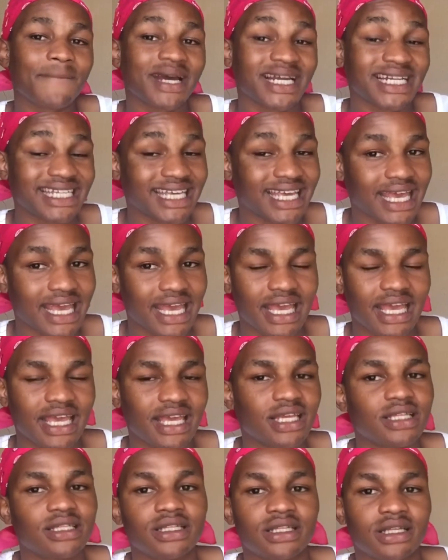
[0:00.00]
But okay,
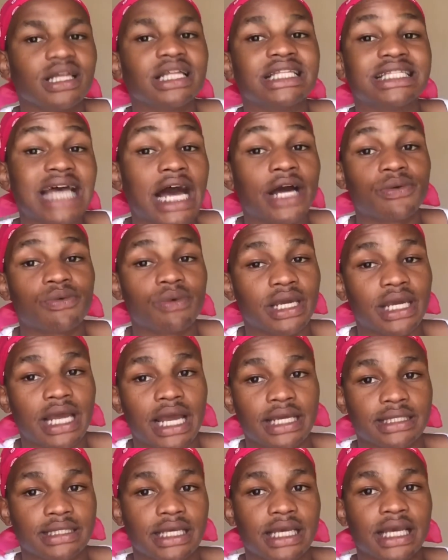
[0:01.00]
it's hard work,
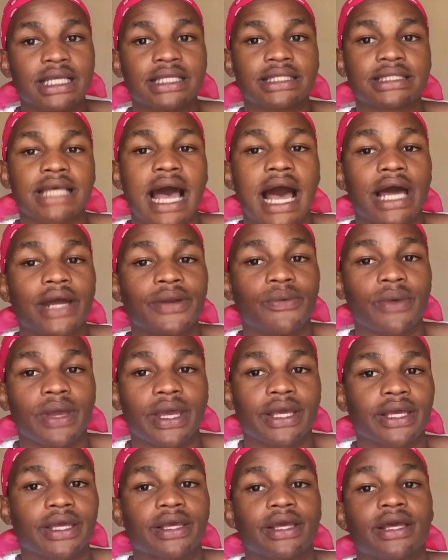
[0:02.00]
guys. It's hard
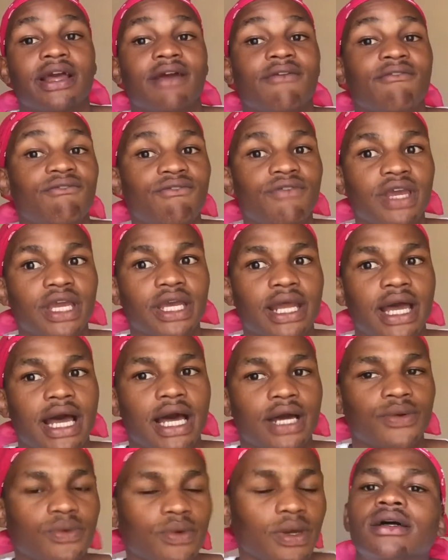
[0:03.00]
work. Very
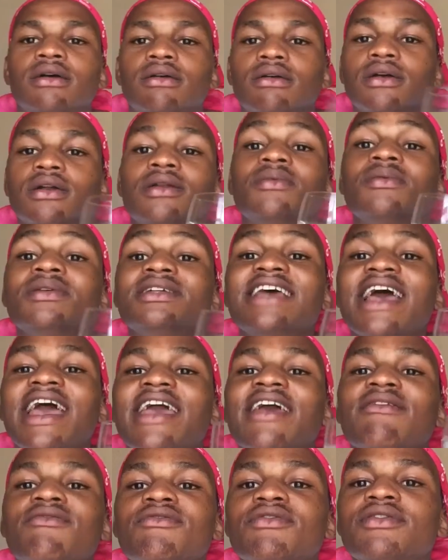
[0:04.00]
hard work.
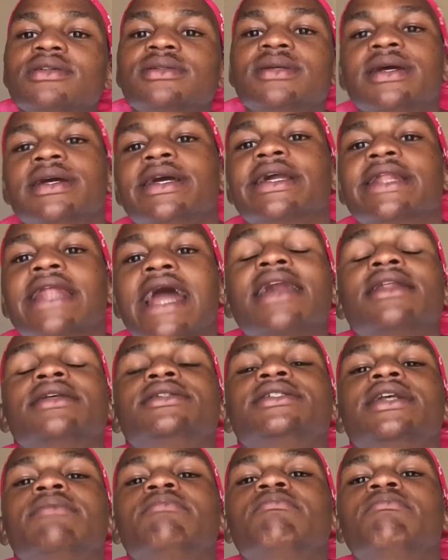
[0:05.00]
Every day, I had a
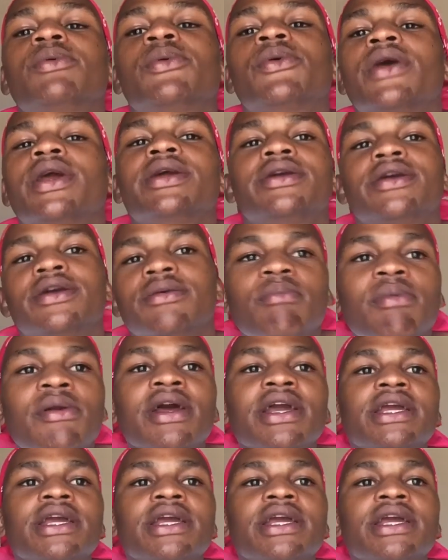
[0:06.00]
gym break.